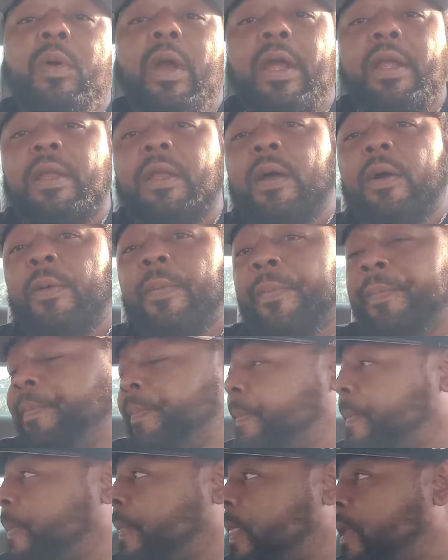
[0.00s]
right now.
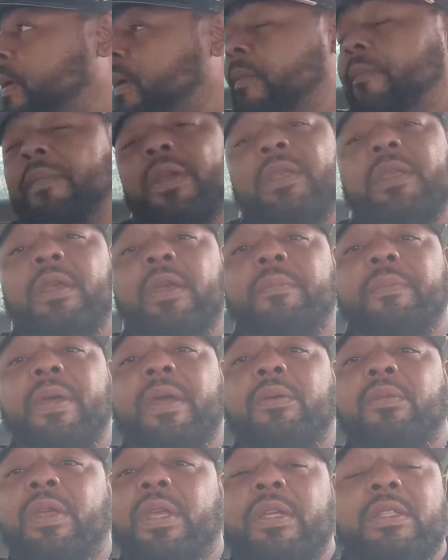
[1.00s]
But yeah,
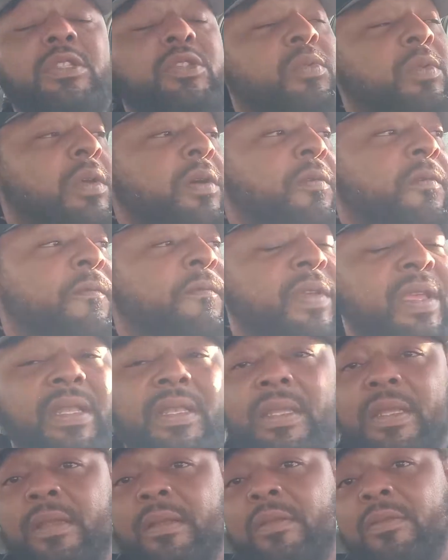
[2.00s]
man, we had
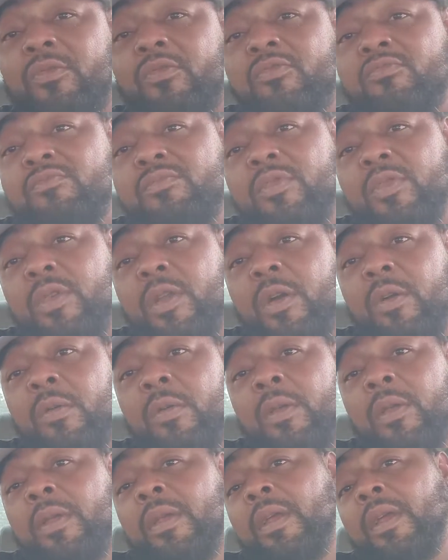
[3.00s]
$12.50. You know,
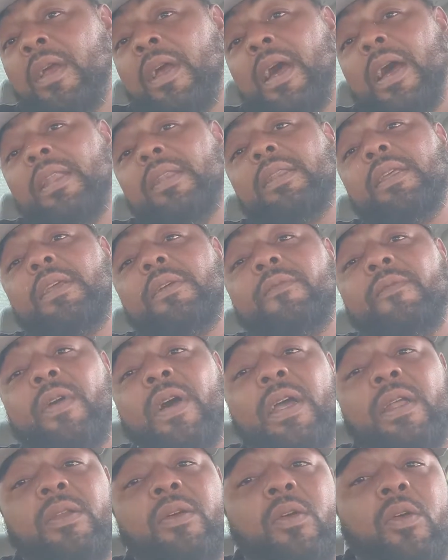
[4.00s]
I did
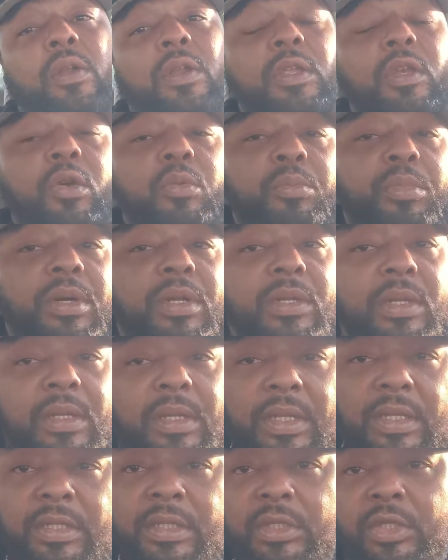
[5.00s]
find an audio book
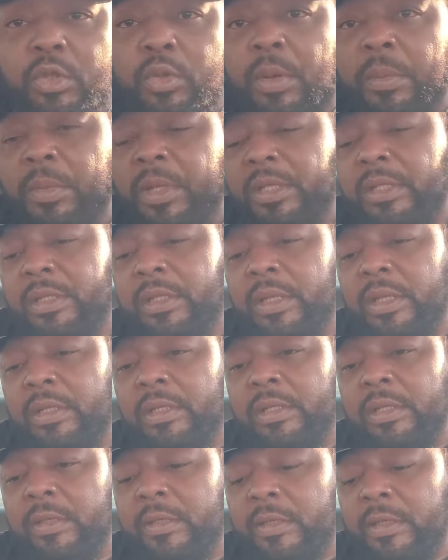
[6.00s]
to listen to. I'm listening
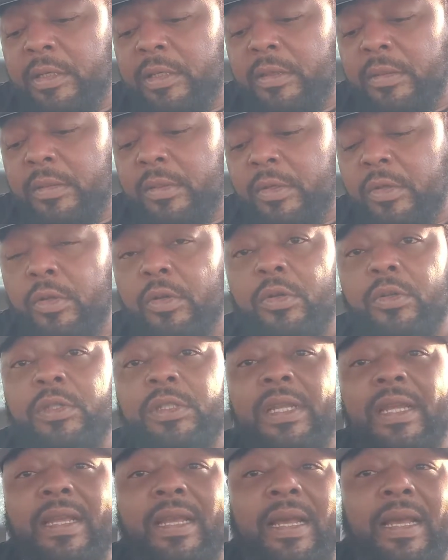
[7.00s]
to the
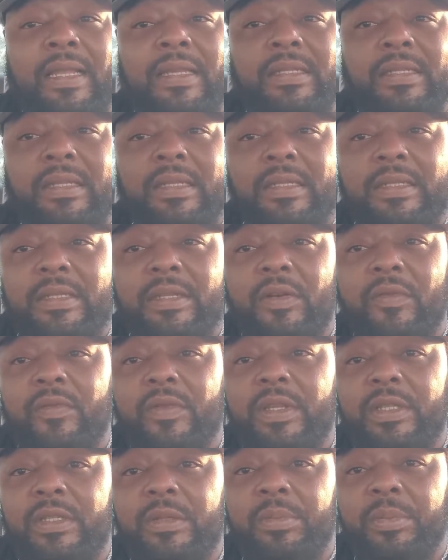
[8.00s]
Neuropsychology of
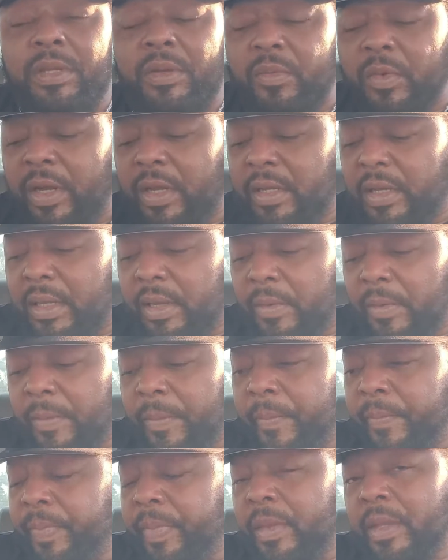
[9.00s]
Self-Discipline right
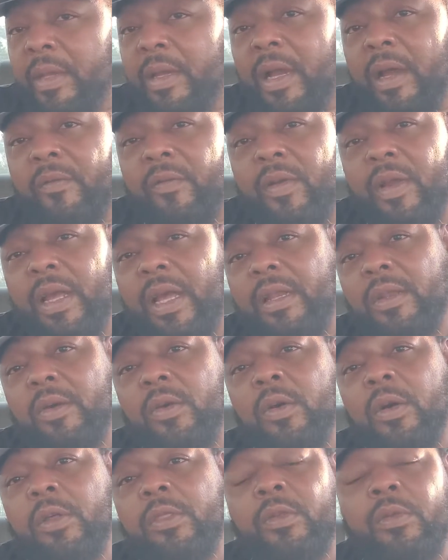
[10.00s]
now. I forgot the
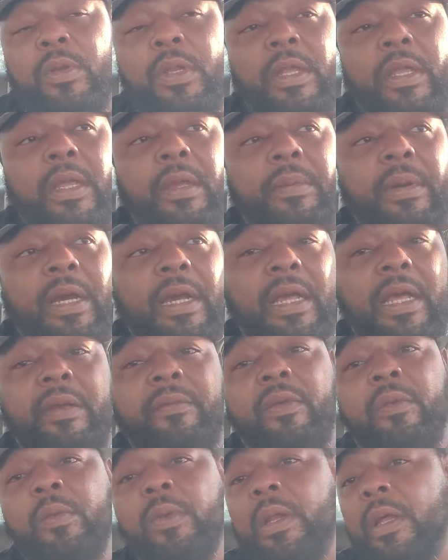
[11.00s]
author name. I'll
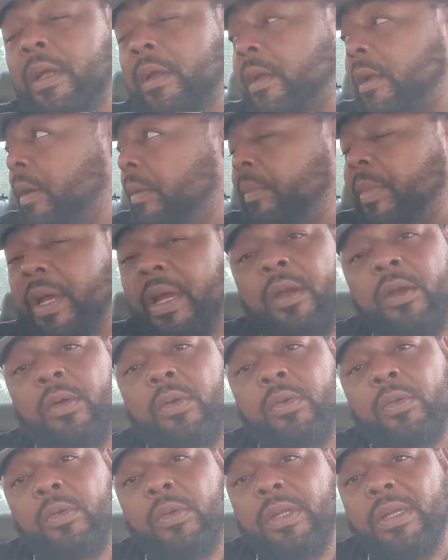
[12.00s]
have it when I come back
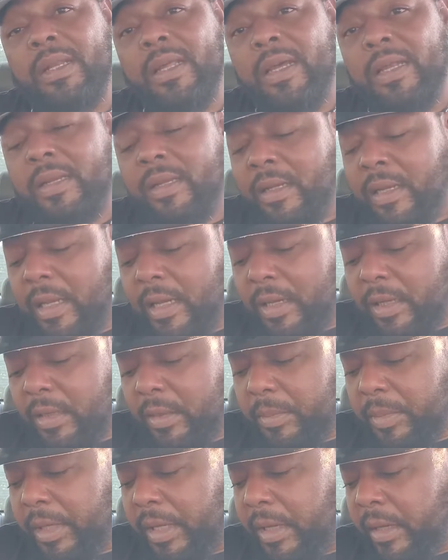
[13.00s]
on the 9 o'clock
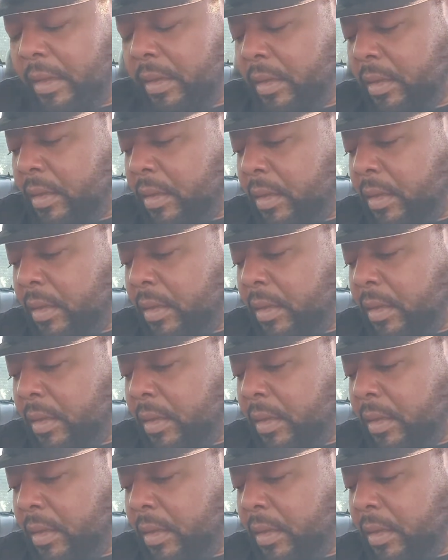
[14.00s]
update.